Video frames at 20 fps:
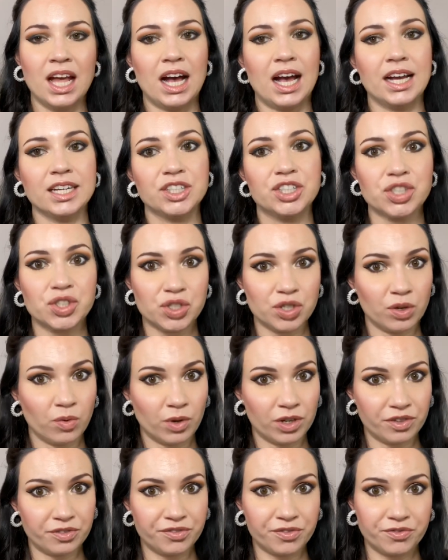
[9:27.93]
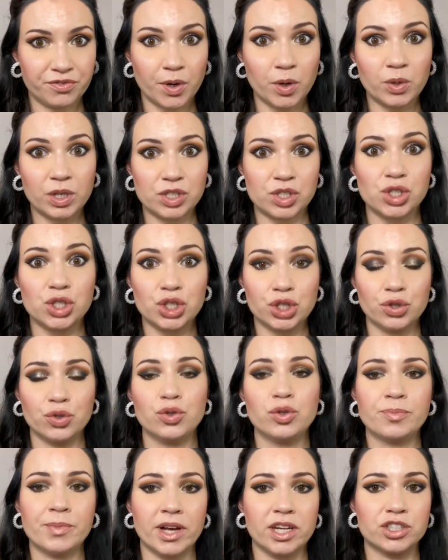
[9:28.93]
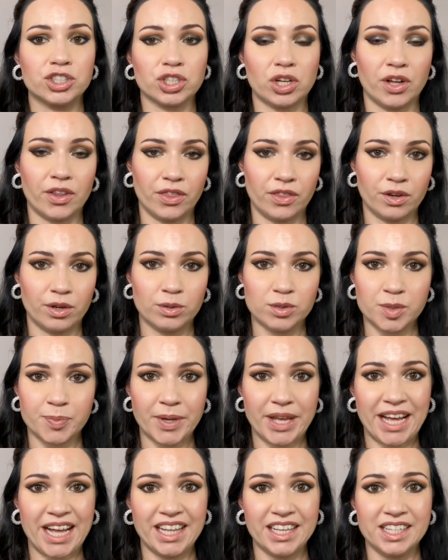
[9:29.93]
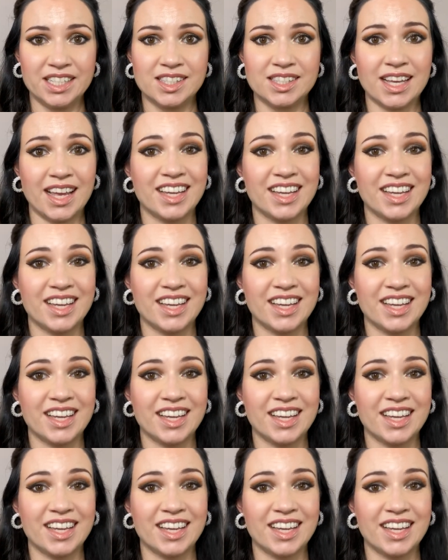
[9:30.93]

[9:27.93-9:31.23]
I just don't want to focus too much on those palettes